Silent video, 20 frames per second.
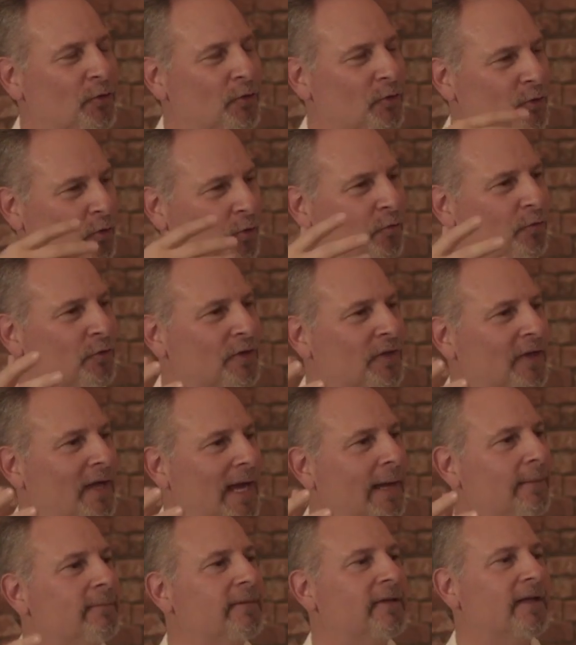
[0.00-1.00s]
you learn over
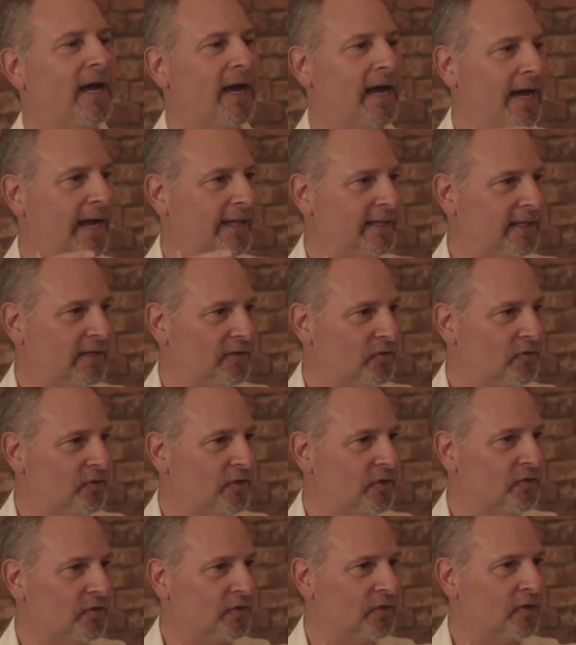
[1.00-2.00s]
time to hide the
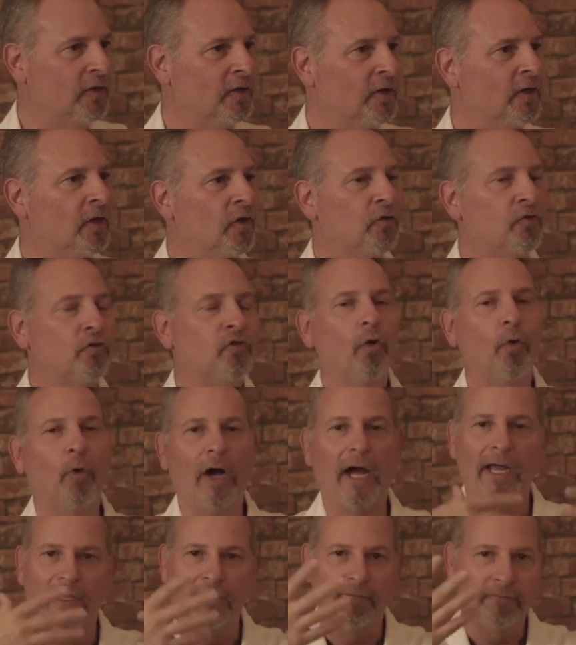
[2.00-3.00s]
incision.
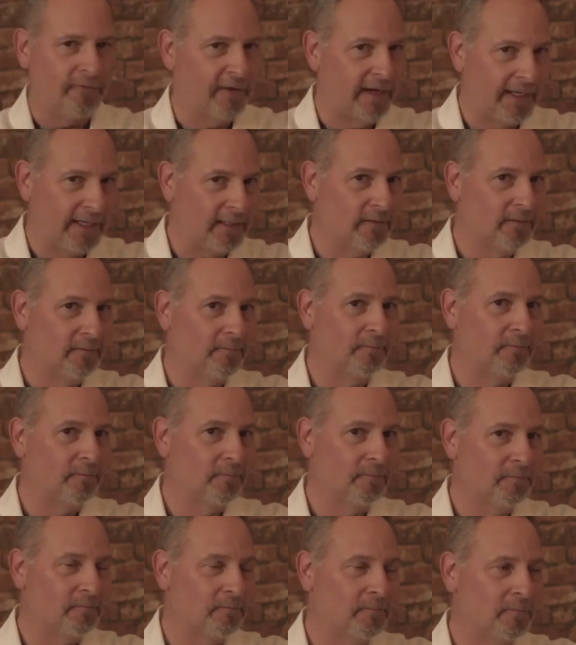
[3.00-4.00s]
So I invite
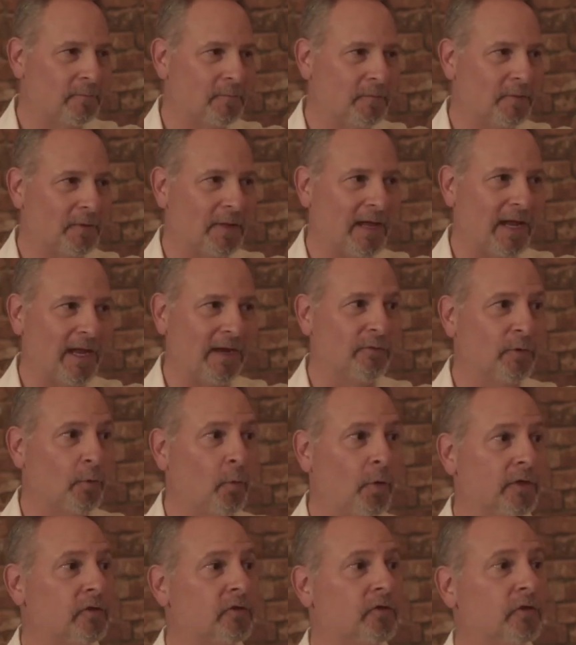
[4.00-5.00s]

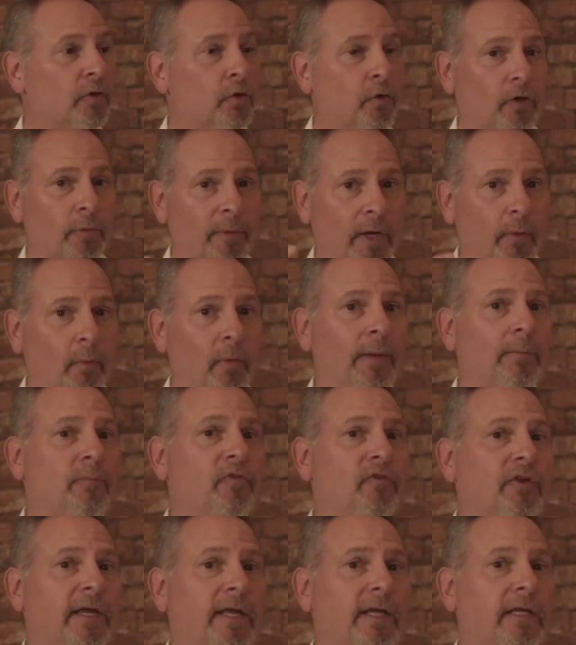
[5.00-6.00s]
everyone to go to my
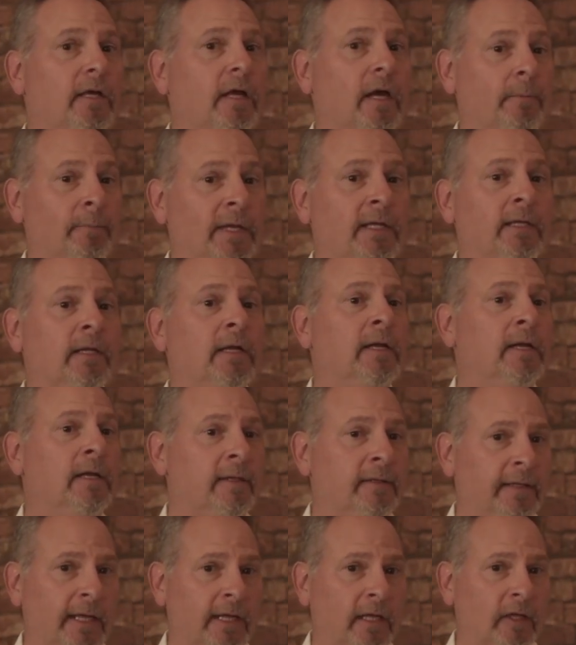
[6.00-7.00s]
website, come in,
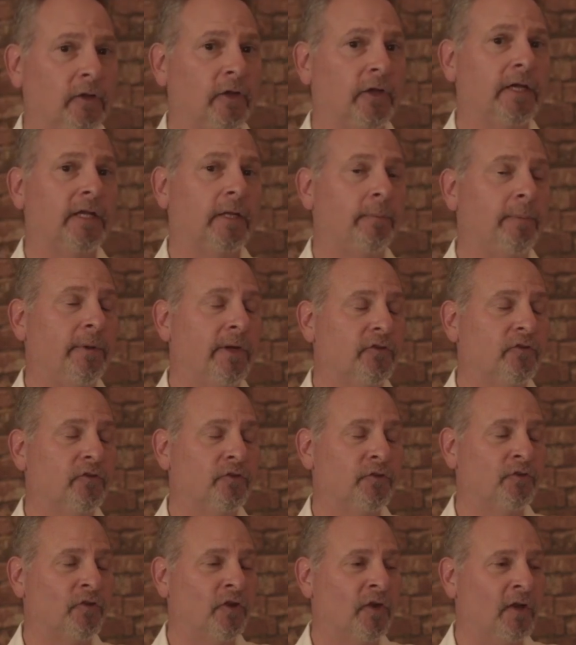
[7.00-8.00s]
take a look at the
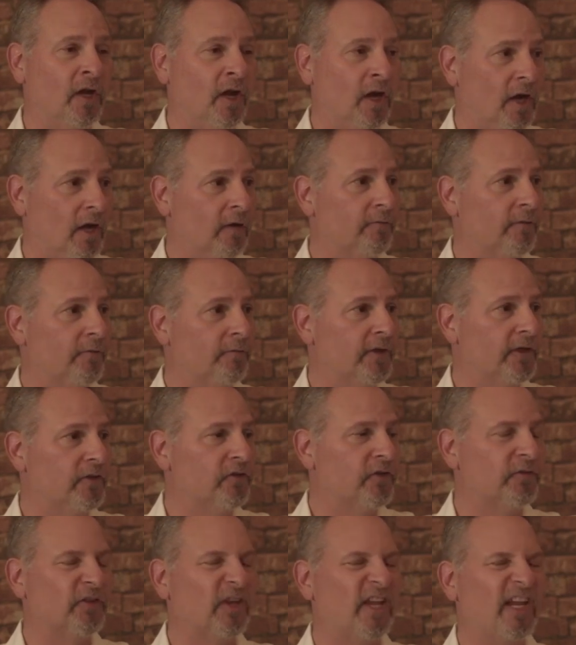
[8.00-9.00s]
pictures of the
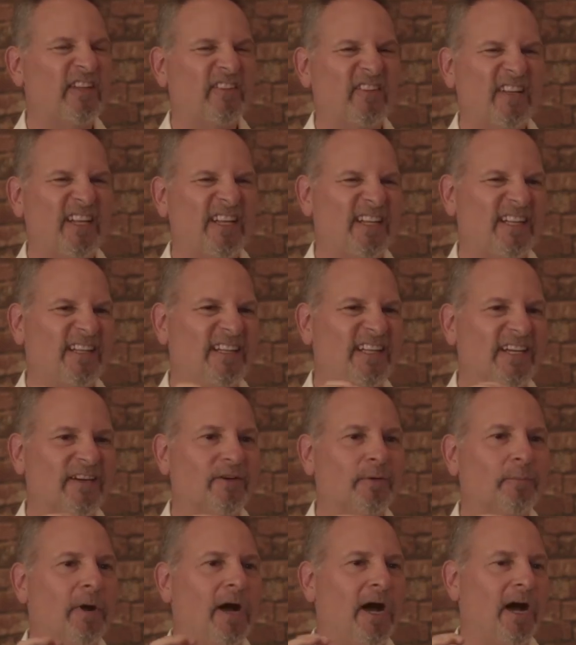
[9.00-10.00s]
facelifts. It's
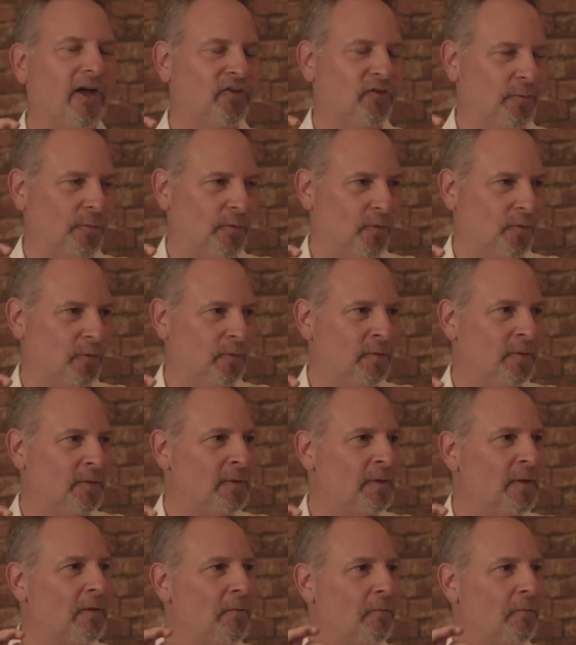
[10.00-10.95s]
near impossible